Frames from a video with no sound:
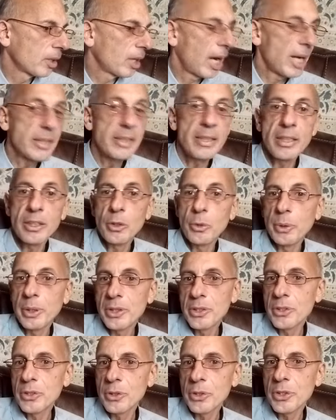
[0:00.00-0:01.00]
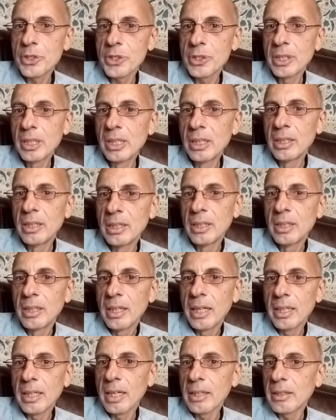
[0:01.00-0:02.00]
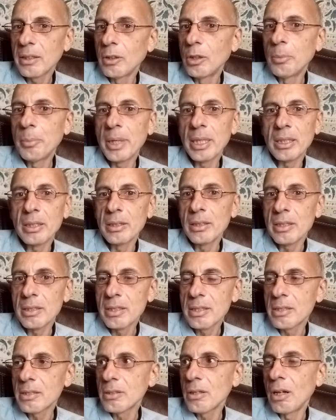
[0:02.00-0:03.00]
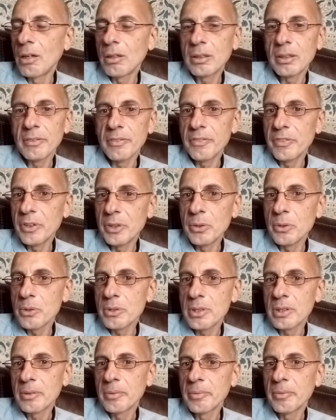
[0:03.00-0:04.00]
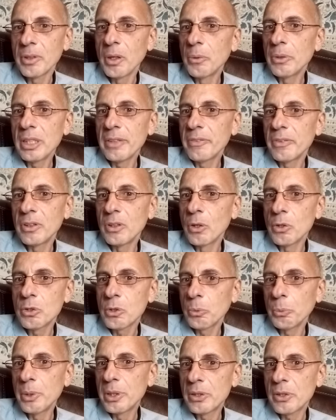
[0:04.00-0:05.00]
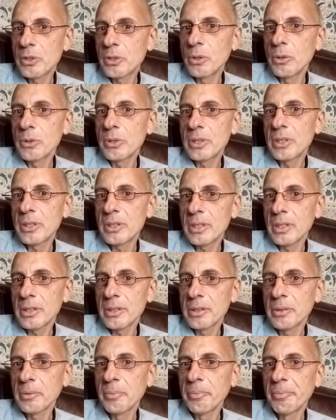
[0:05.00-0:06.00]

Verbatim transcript: I did a quick search, and I thought, oh my goodness, this is all confused. No one even knows what winter solstice is.